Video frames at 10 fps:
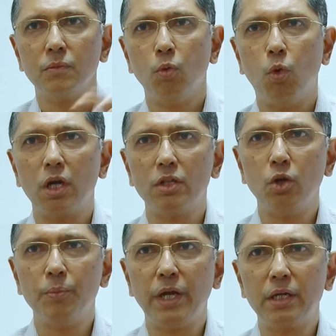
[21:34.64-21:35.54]
What are the
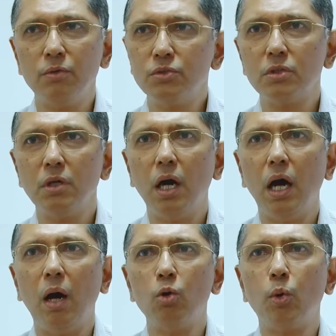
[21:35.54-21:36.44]
objectives?
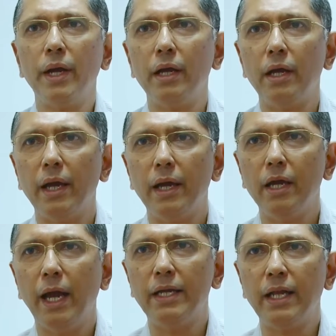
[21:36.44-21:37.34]
How do I
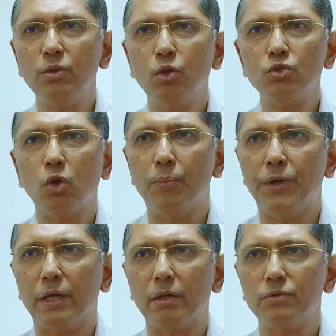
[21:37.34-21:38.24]
attain those
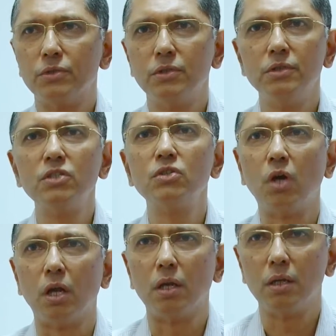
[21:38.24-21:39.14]
objectives? This is
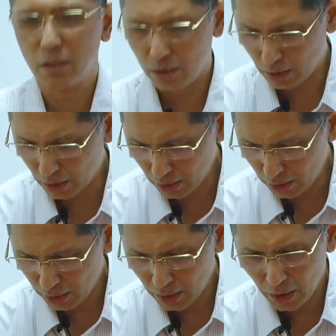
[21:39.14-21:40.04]
all.
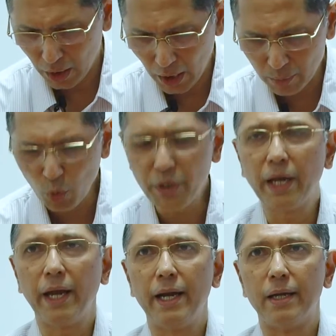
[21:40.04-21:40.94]
And moving
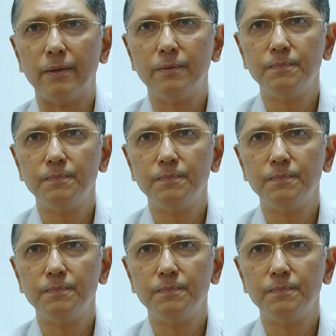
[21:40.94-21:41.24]
ahead,